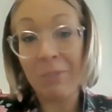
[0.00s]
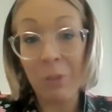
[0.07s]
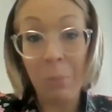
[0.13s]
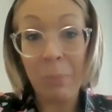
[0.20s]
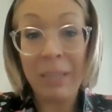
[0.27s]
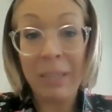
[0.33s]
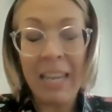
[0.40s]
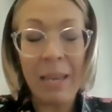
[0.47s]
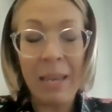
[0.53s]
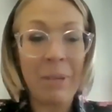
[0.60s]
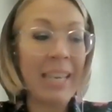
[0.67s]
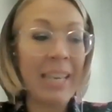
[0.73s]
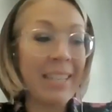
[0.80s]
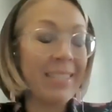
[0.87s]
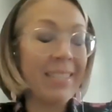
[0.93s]
from my name, I
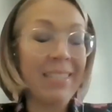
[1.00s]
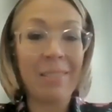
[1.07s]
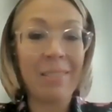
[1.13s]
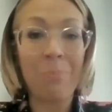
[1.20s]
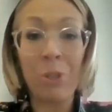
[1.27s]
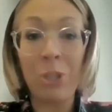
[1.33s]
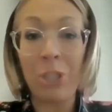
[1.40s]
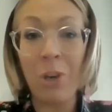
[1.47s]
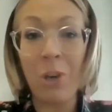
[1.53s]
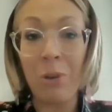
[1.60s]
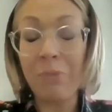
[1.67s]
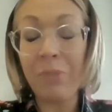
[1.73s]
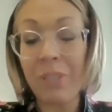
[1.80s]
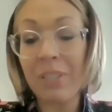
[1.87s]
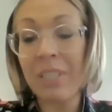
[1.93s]
guess it's pretty
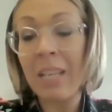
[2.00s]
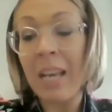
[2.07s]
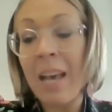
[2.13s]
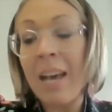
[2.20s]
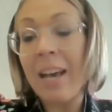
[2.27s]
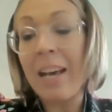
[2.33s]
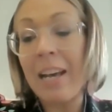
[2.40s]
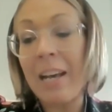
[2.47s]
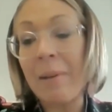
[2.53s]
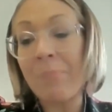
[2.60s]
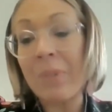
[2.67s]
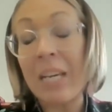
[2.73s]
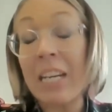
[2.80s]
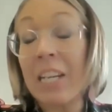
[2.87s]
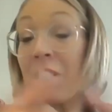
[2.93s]
obvious. And I